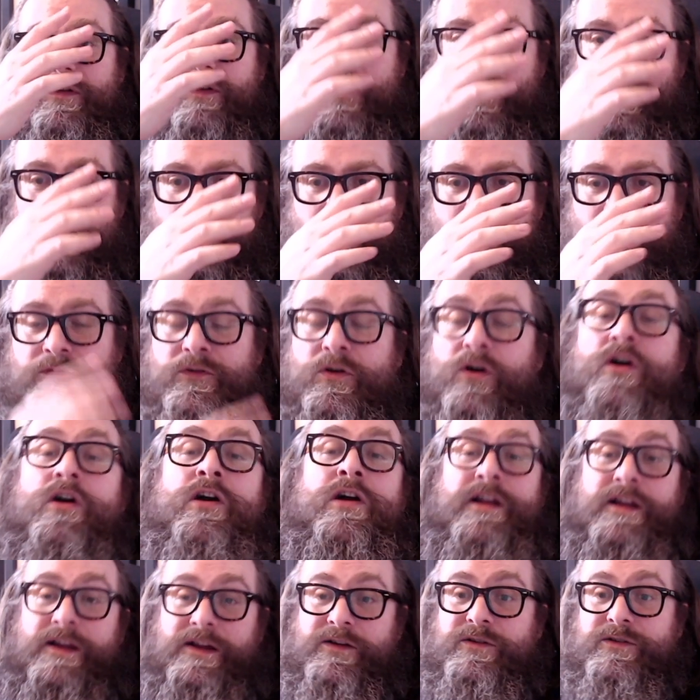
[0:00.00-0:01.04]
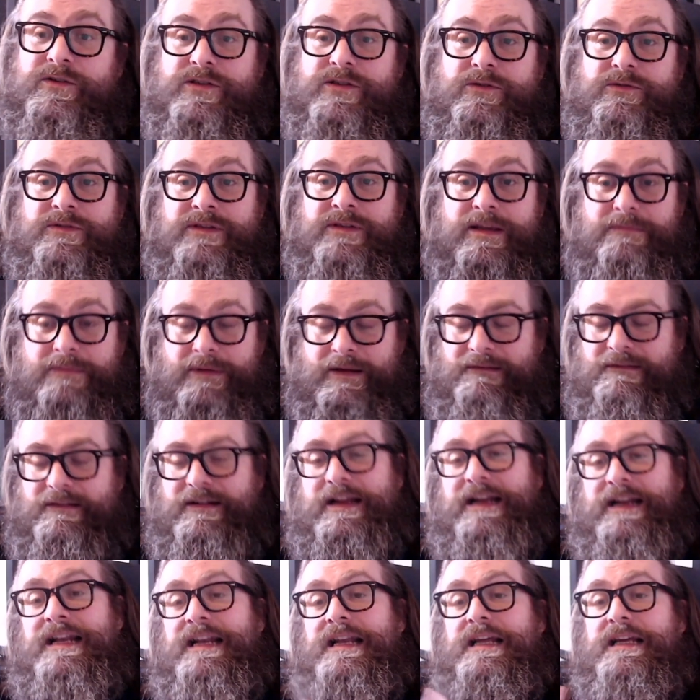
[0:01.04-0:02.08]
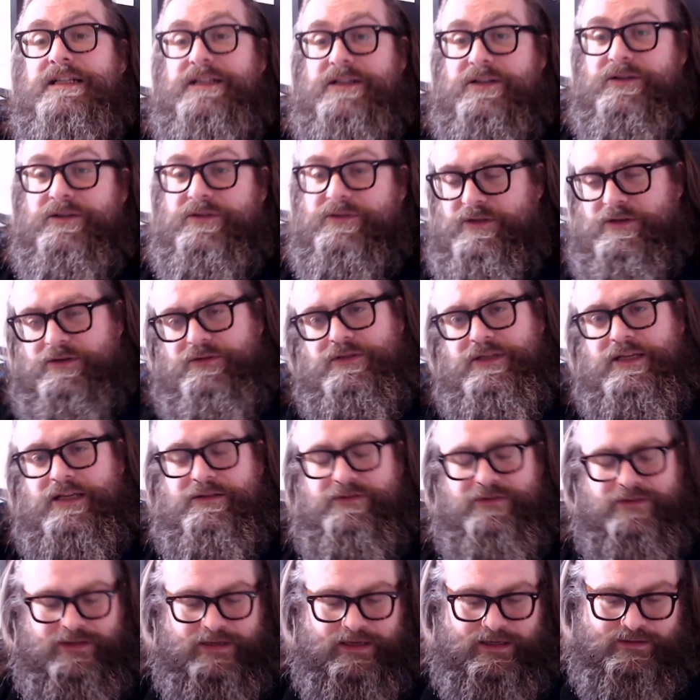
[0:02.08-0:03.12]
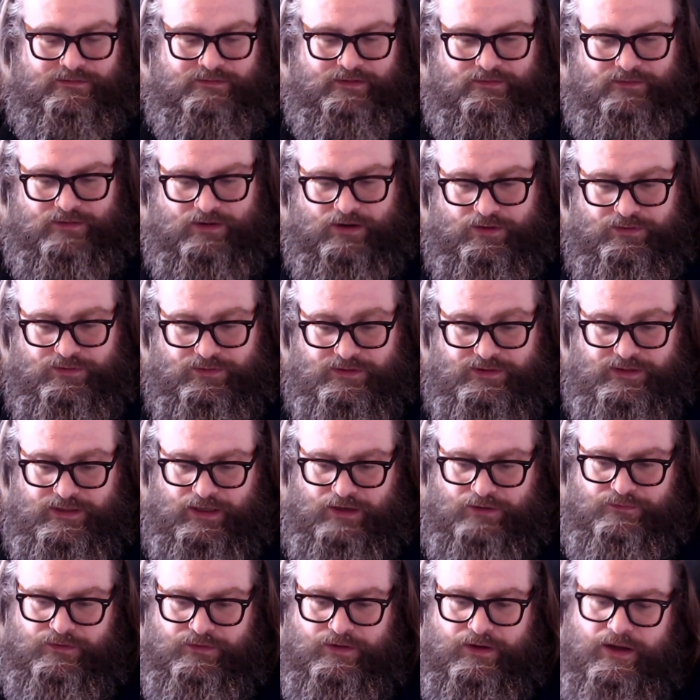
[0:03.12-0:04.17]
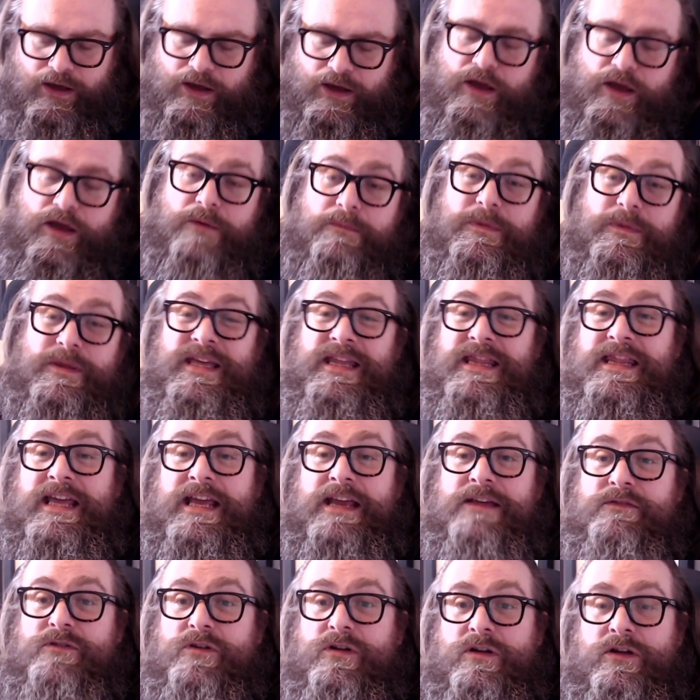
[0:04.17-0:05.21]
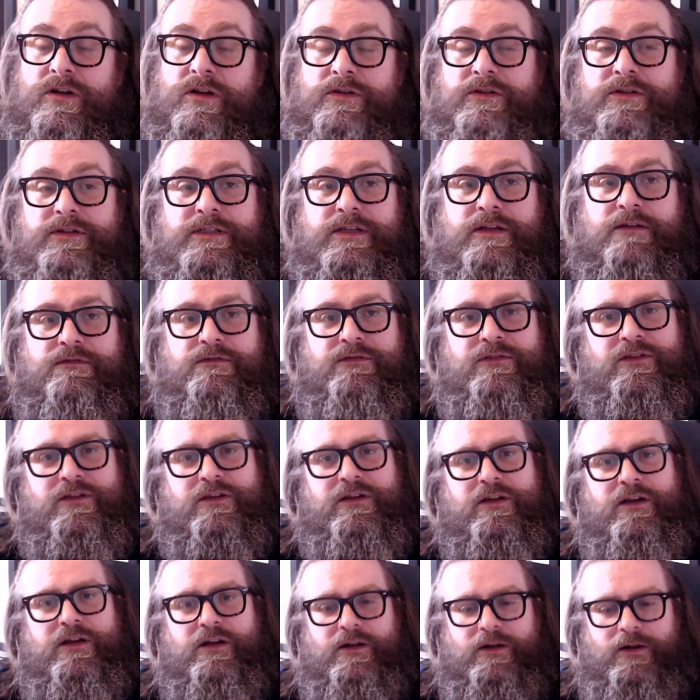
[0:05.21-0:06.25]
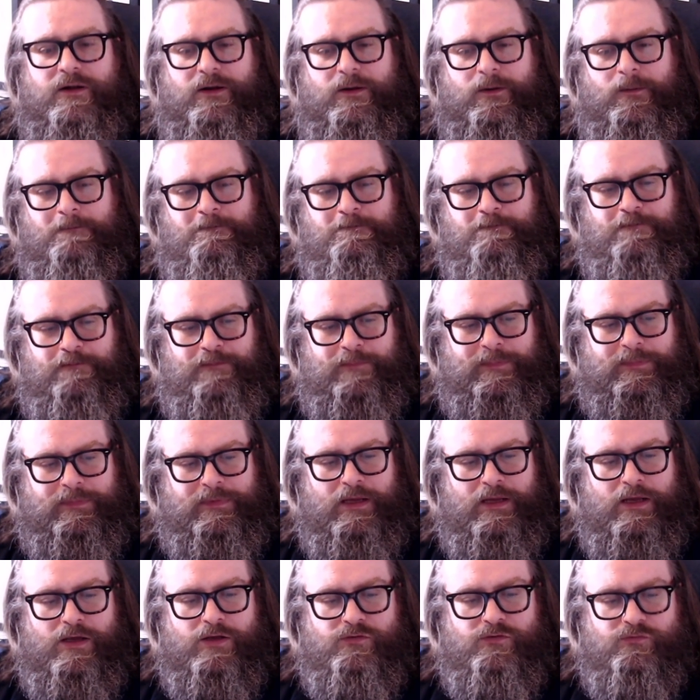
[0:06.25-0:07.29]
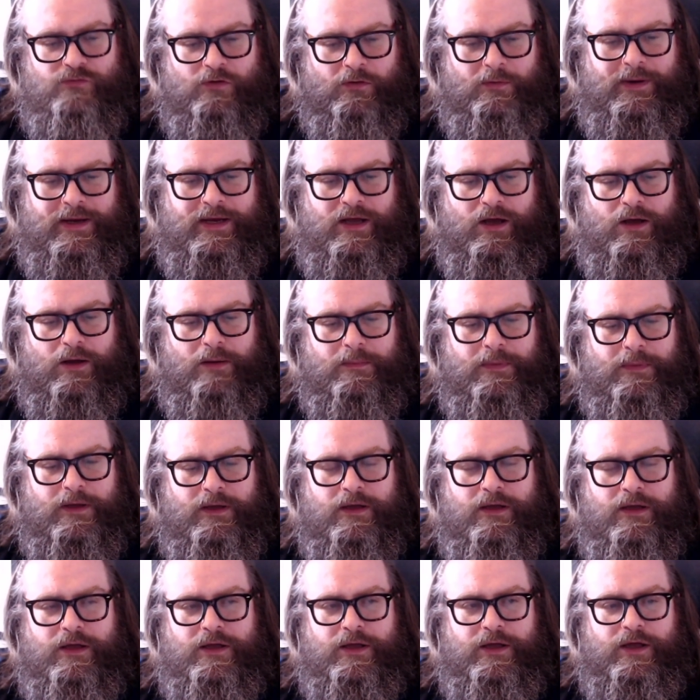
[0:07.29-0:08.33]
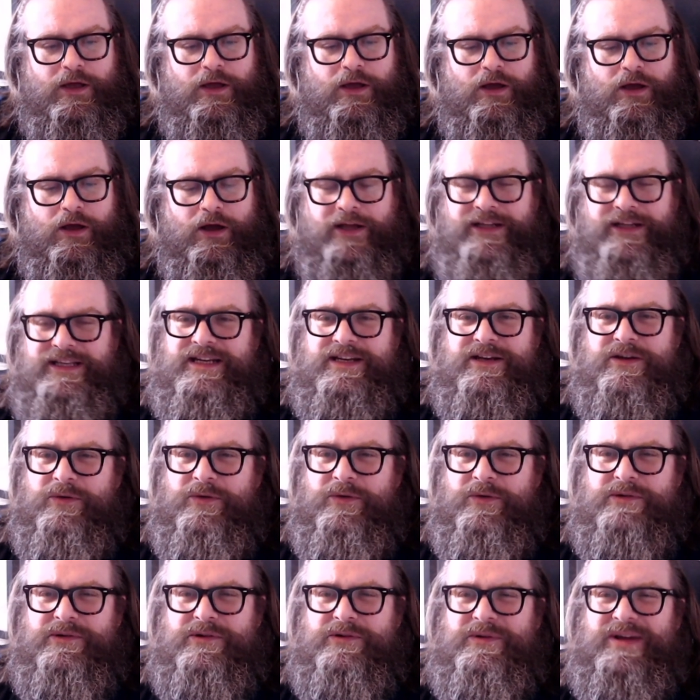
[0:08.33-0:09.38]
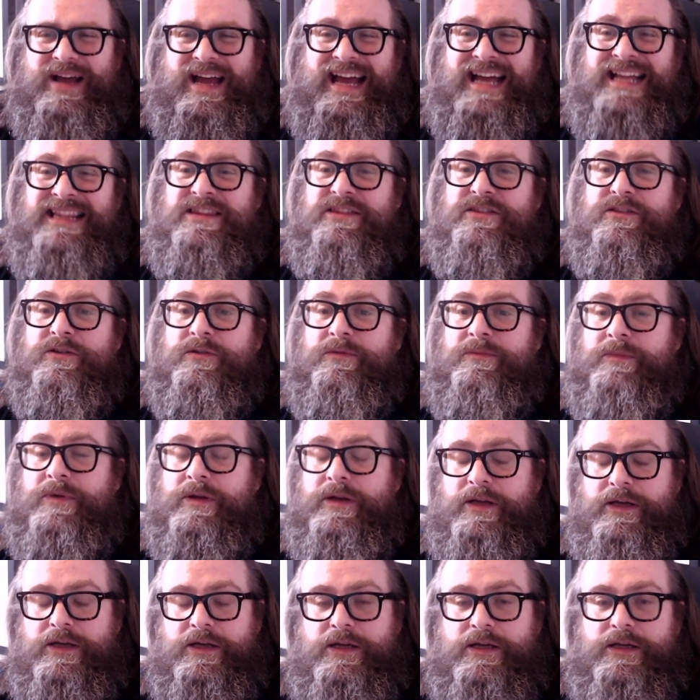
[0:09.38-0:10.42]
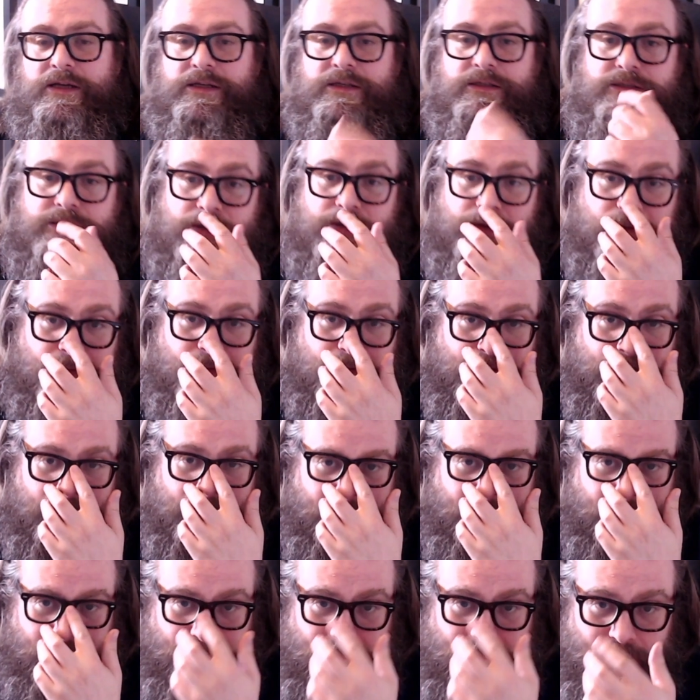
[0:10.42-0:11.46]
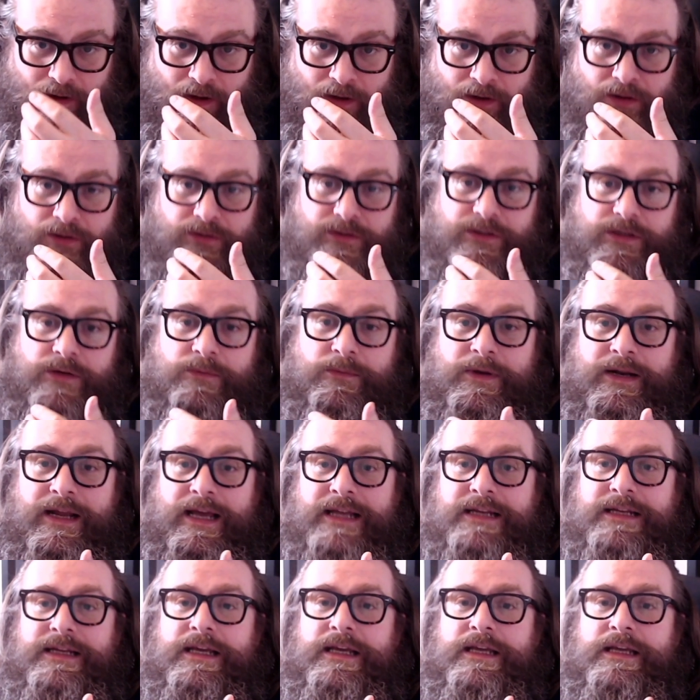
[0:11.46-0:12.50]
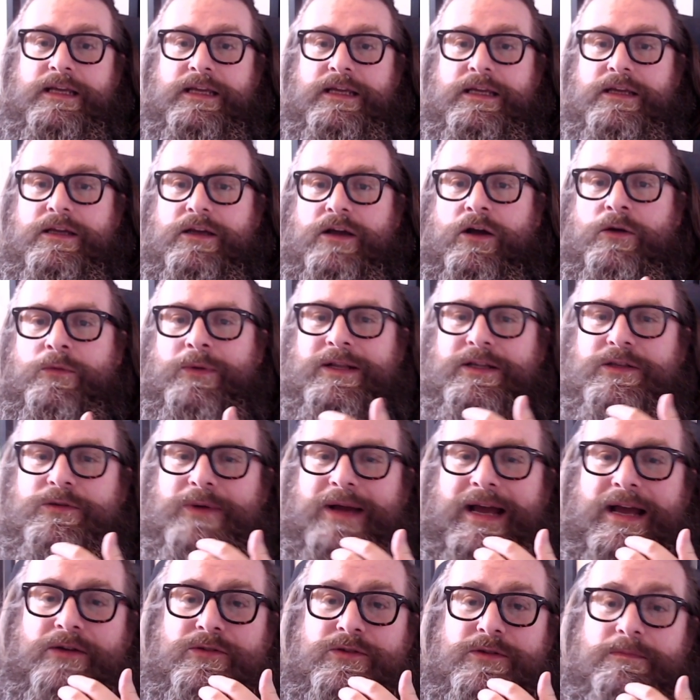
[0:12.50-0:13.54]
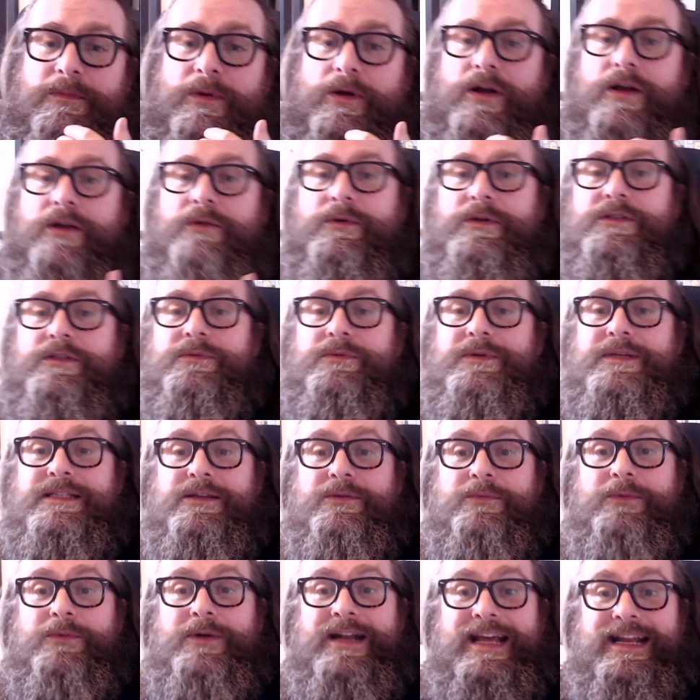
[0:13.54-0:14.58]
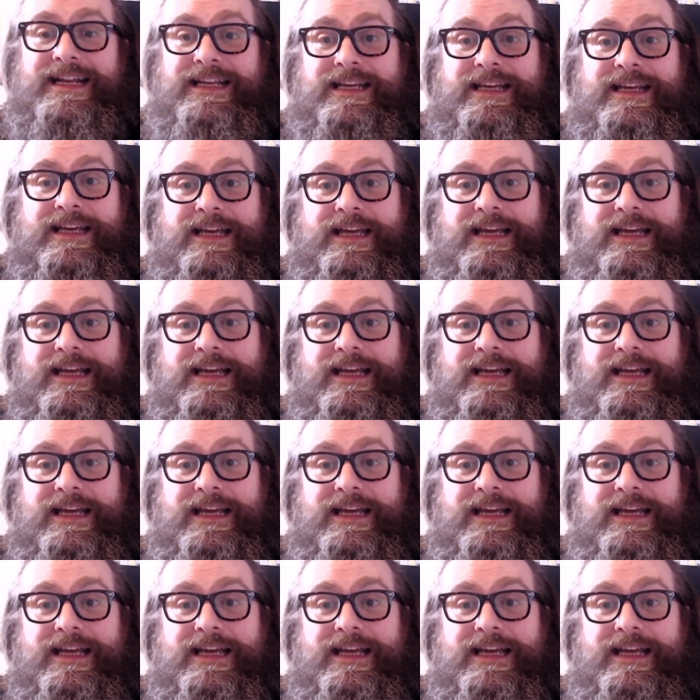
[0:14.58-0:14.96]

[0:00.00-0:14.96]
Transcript: I've got earlier consoles in that period and later consoles, so that gets rid of a load of stuff. But then they've got a load of stuff that, growing up, I didn't know anyone who had them. So I know someone had I went to a house party once where someone had a